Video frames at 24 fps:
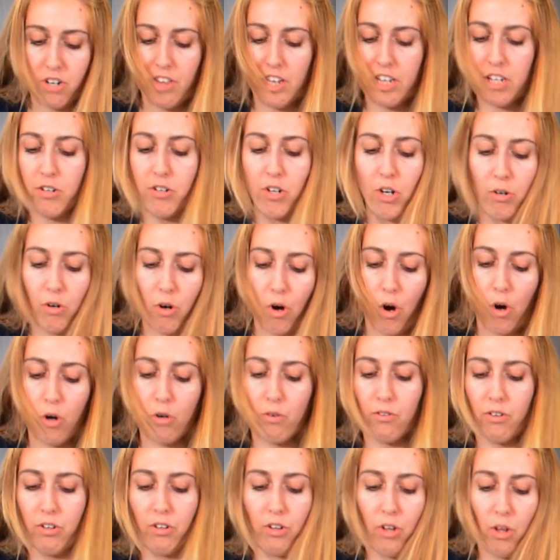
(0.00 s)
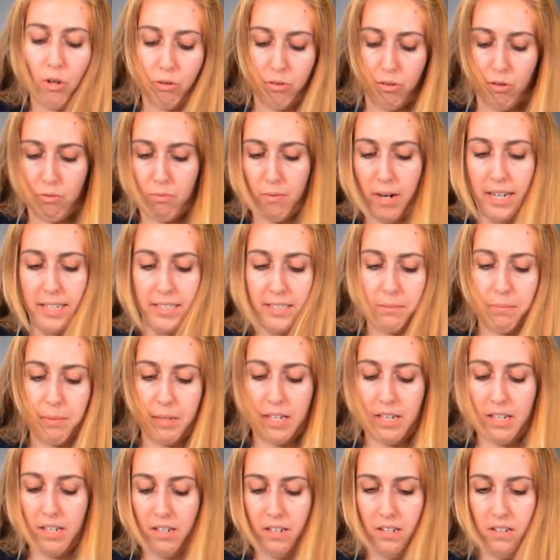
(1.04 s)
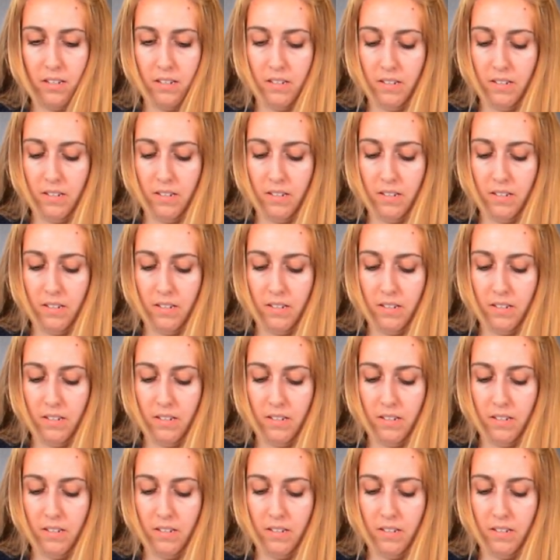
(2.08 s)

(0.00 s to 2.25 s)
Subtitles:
that you don't overload the recipe.